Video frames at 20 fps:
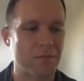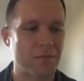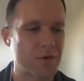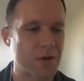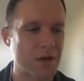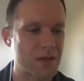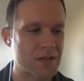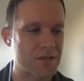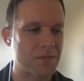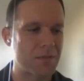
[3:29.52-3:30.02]

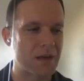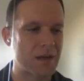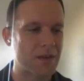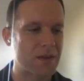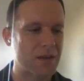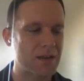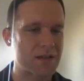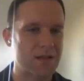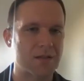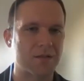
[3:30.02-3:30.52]
trying to make
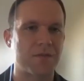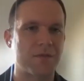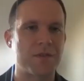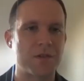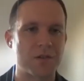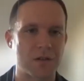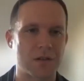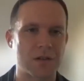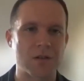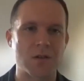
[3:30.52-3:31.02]
things as
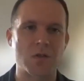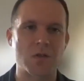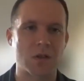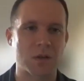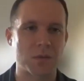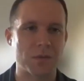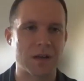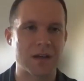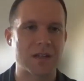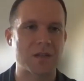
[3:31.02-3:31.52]
efficient and
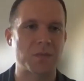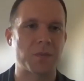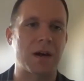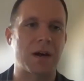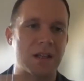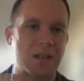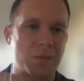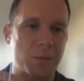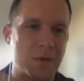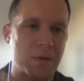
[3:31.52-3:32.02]
streamlined as
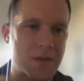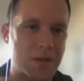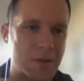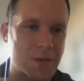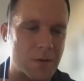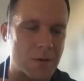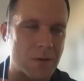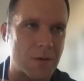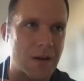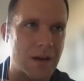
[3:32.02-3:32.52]
possible.
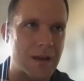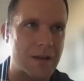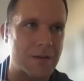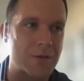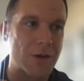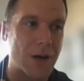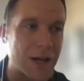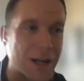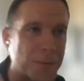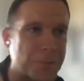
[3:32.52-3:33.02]
So I
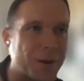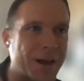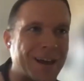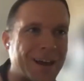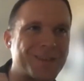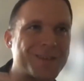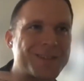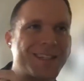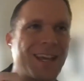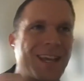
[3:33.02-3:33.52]
try to apply
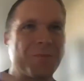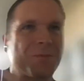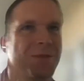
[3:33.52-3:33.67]
those